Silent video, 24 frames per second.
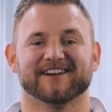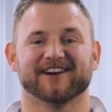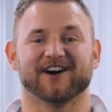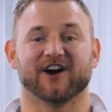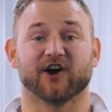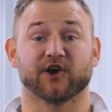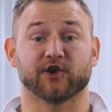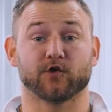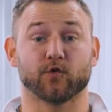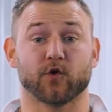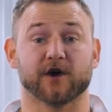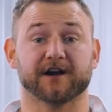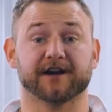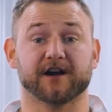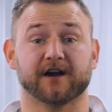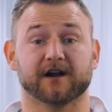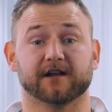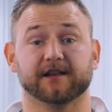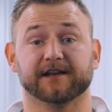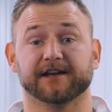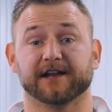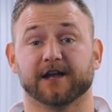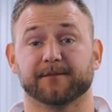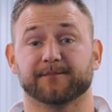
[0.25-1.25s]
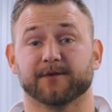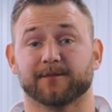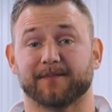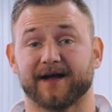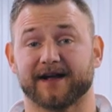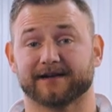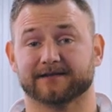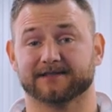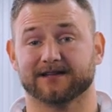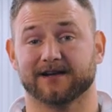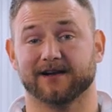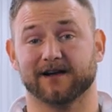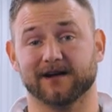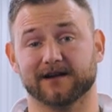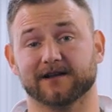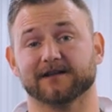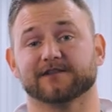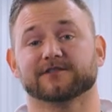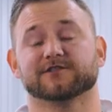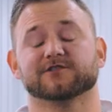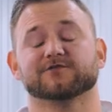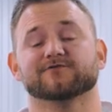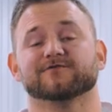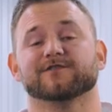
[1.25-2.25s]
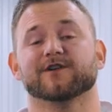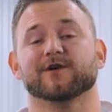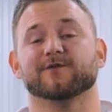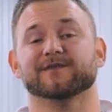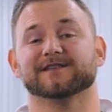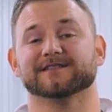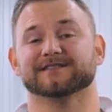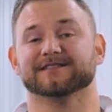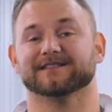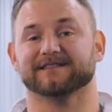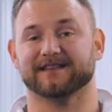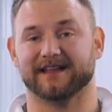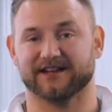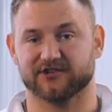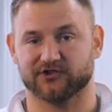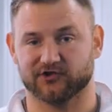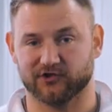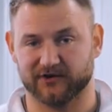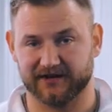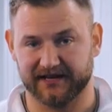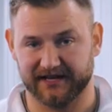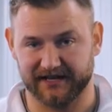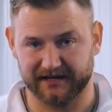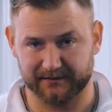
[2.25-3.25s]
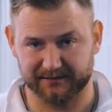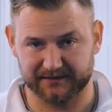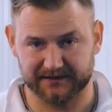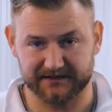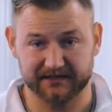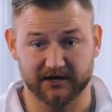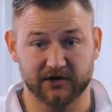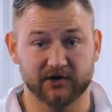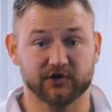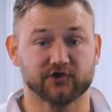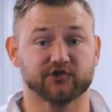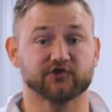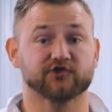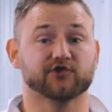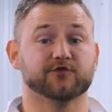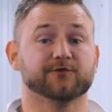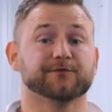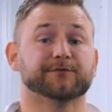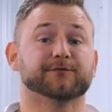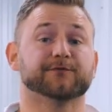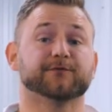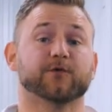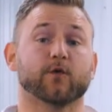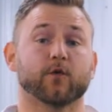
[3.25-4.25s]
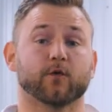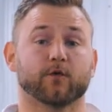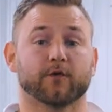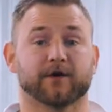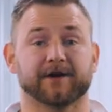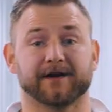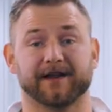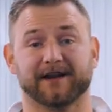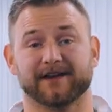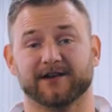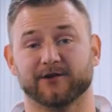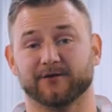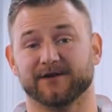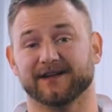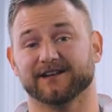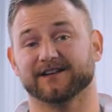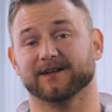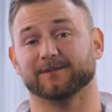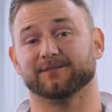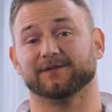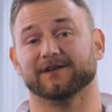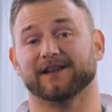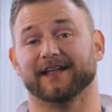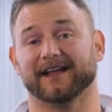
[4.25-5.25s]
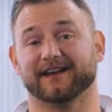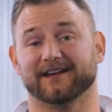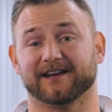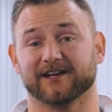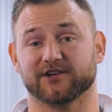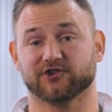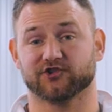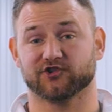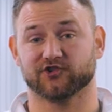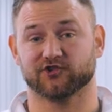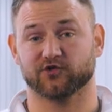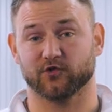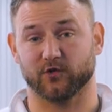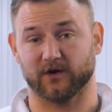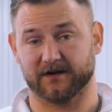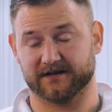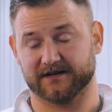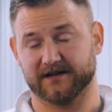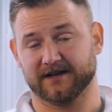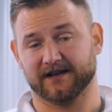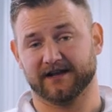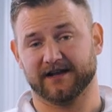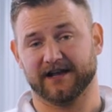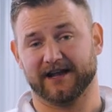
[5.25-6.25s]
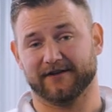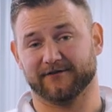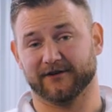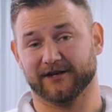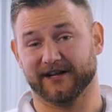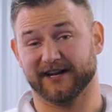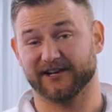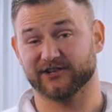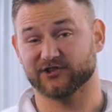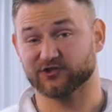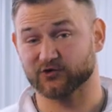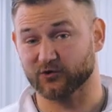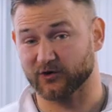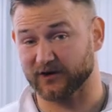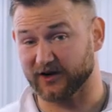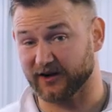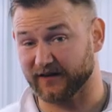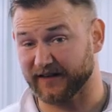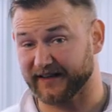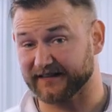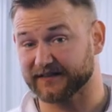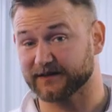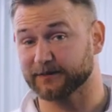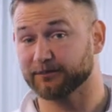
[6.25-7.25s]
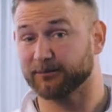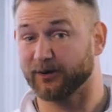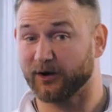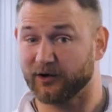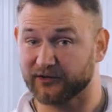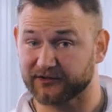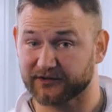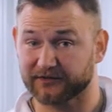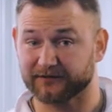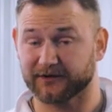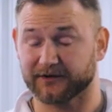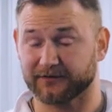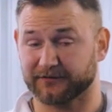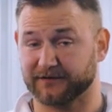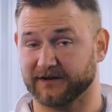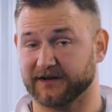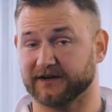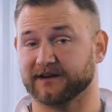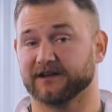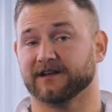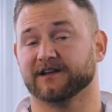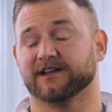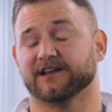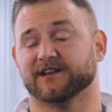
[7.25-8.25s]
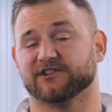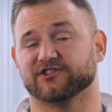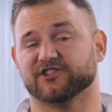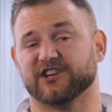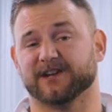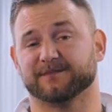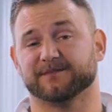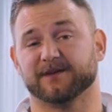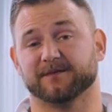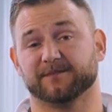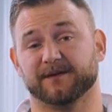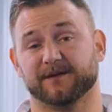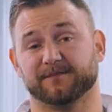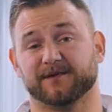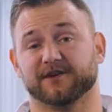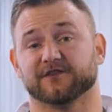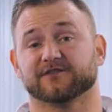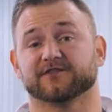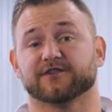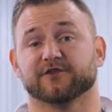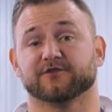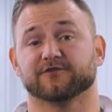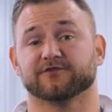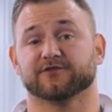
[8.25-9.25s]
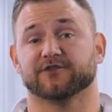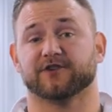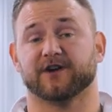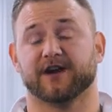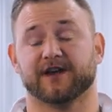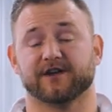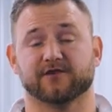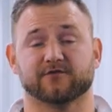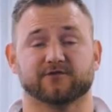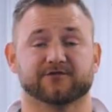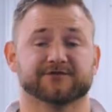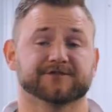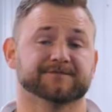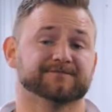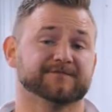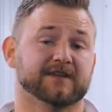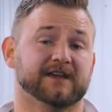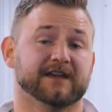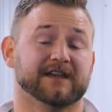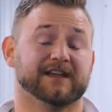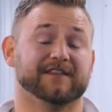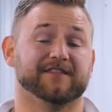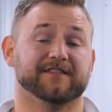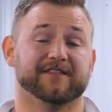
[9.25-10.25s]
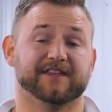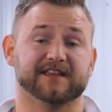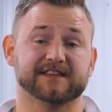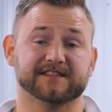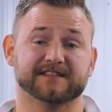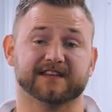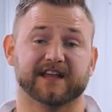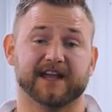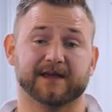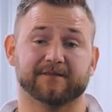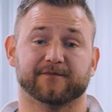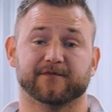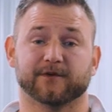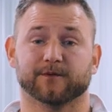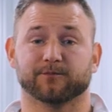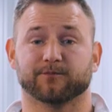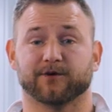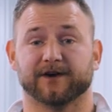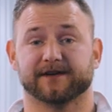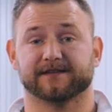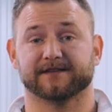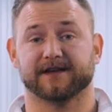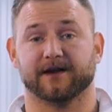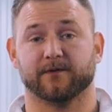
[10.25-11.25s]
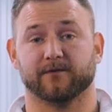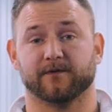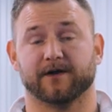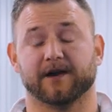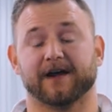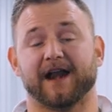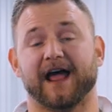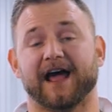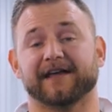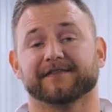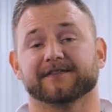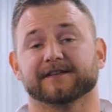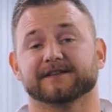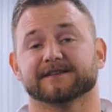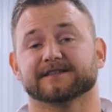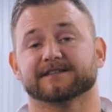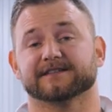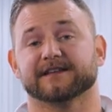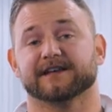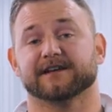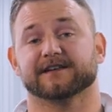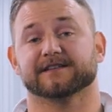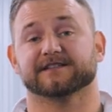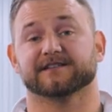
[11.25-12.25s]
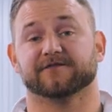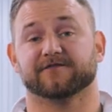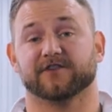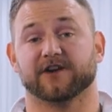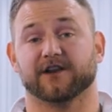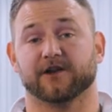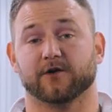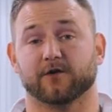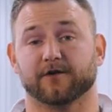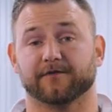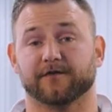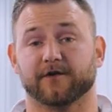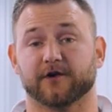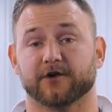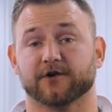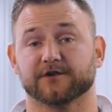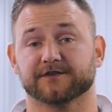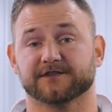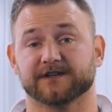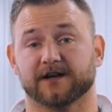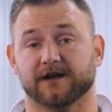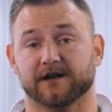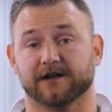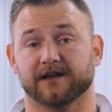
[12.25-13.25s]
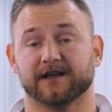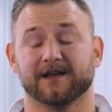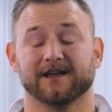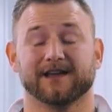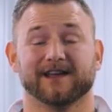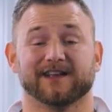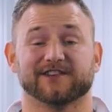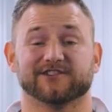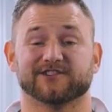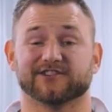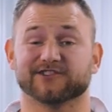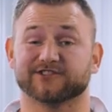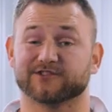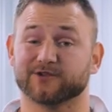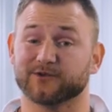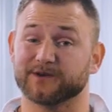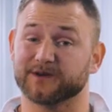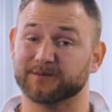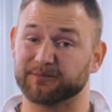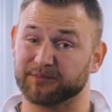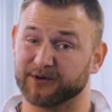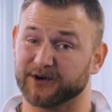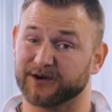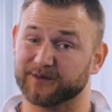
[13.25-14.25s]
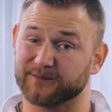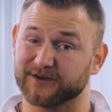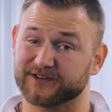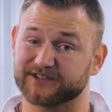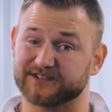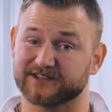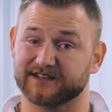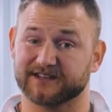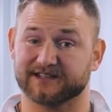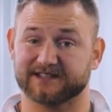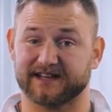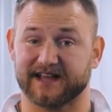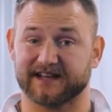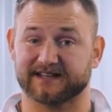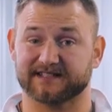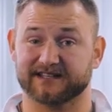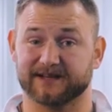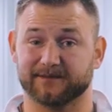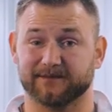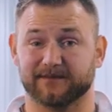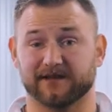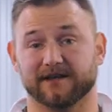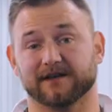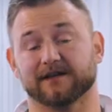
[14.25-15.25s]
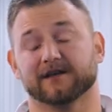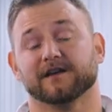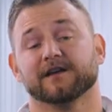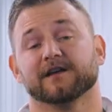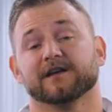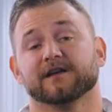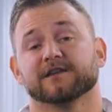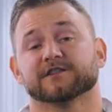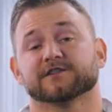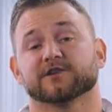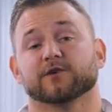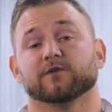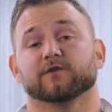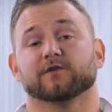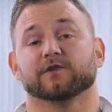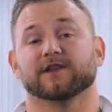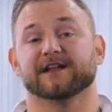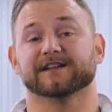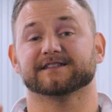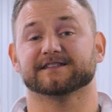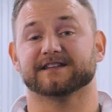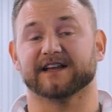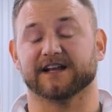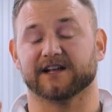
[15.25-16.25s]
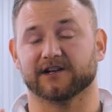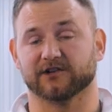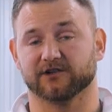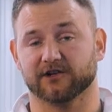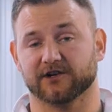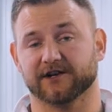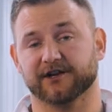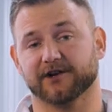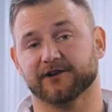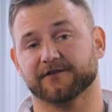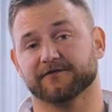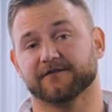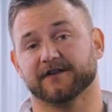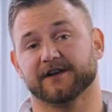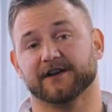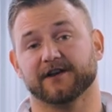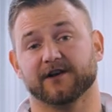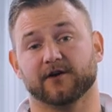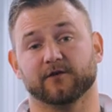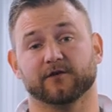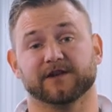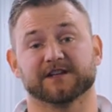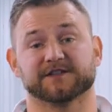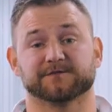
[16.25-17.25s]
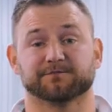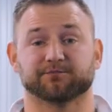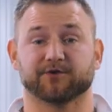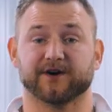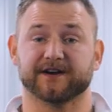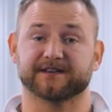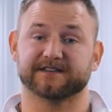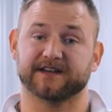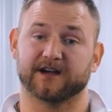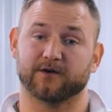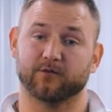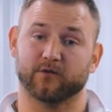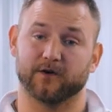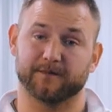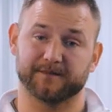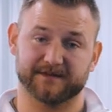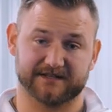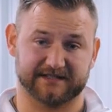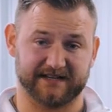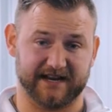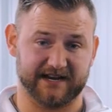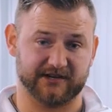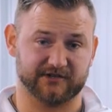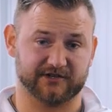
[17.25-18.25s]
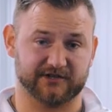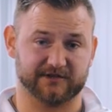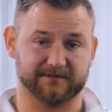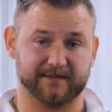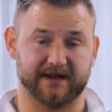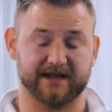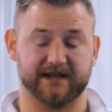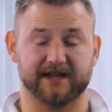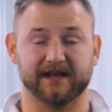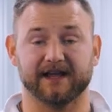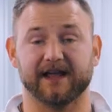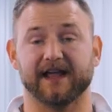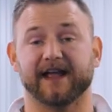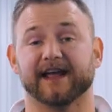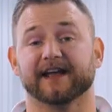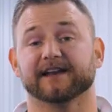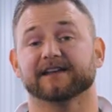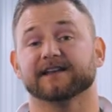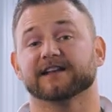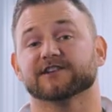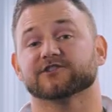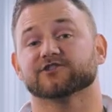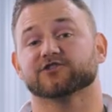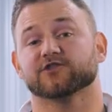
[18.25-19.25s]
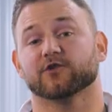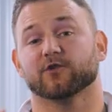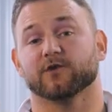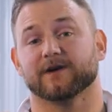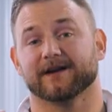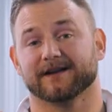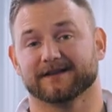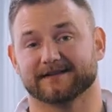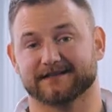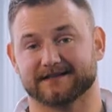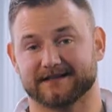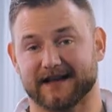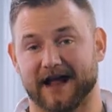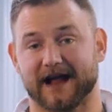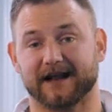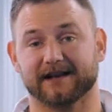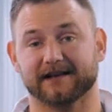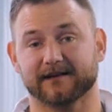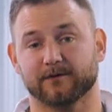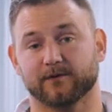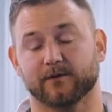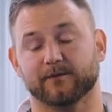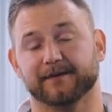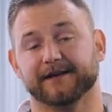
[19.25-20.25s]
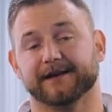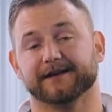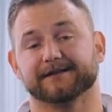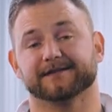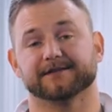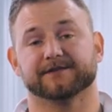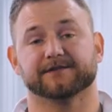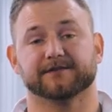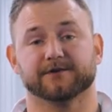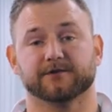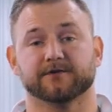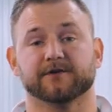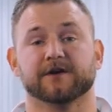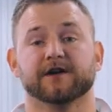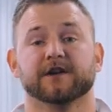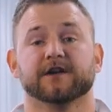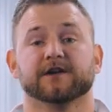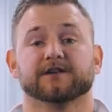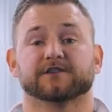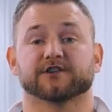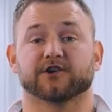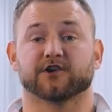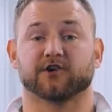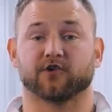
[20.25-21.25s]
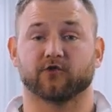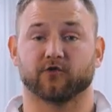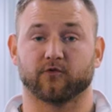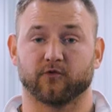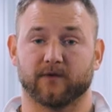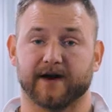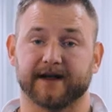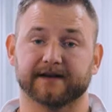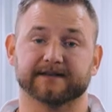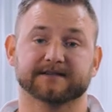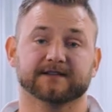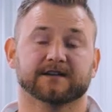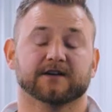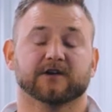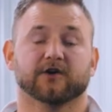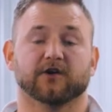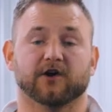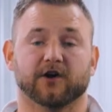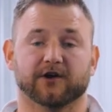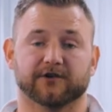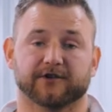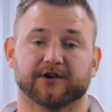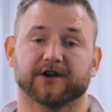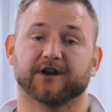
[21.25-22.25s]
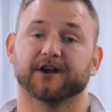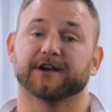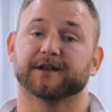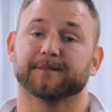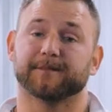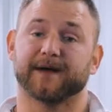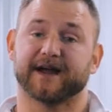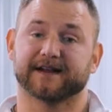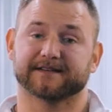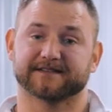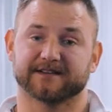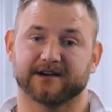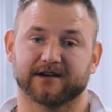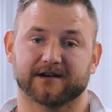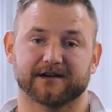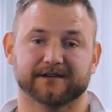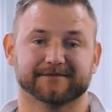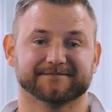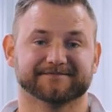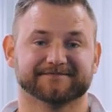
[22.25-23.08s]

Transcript: Are you working on cleaning up your back tuck? Do you notice that your hips shoot forward and you end up landing short? Have you landed short on like the balls of your feet and jammed up maybe your toes or your ankles? In this game film breakdown, an athlete sent us a video of her tuck and she's doing pretty much the exact same thing. So let's take a look at her video, let's break down what mistakes she's making and let's show her exactly what we need to do to correct her undercutting back tuck.